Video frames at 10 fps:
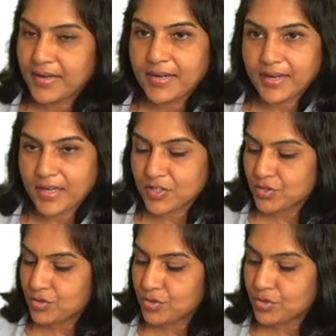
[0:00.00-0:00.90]
Yeah.
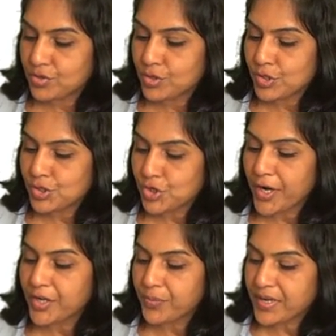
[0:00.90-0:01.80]
So
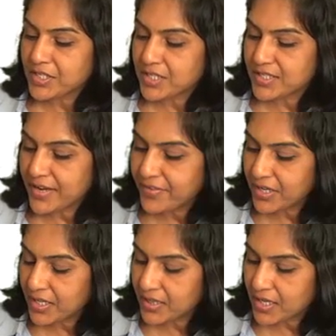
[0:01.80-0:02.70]
joint venture
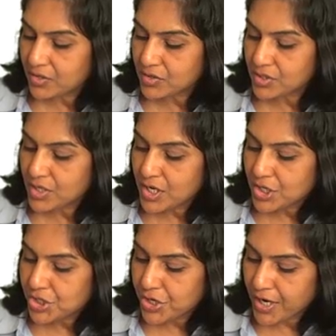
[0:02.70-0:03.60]
70,000,
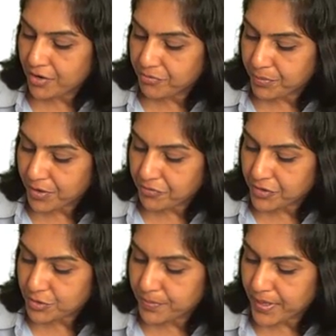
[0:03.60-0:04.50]
share of
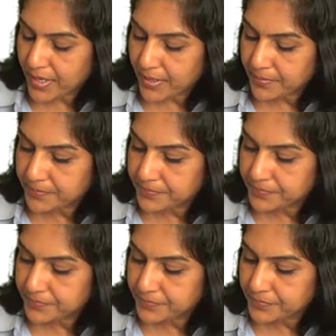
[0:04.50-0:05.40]
profit being
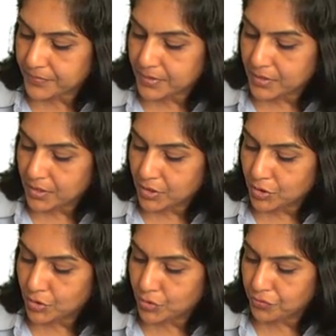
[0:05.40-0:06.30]

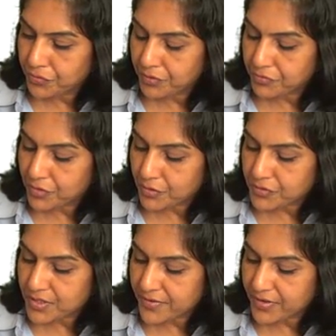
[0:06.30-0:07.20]
2/5 of
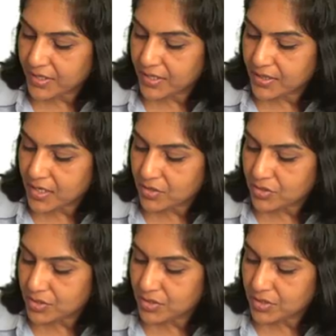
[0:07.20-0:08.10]

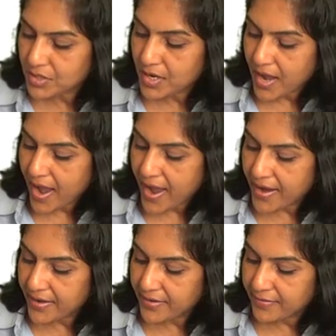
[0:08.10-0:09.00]
70,000
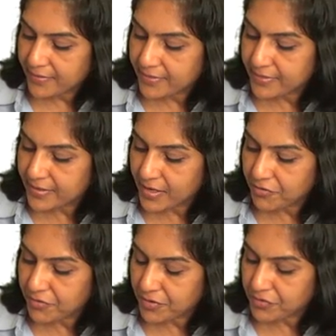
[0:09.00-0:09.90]
and
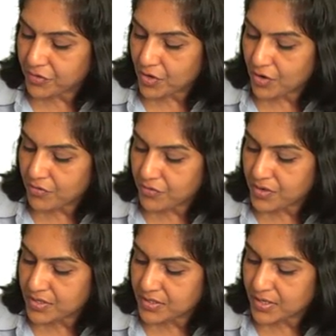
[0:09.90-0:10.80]
3/5 of
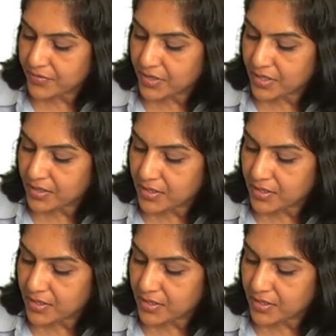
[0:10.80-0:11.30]
70,000.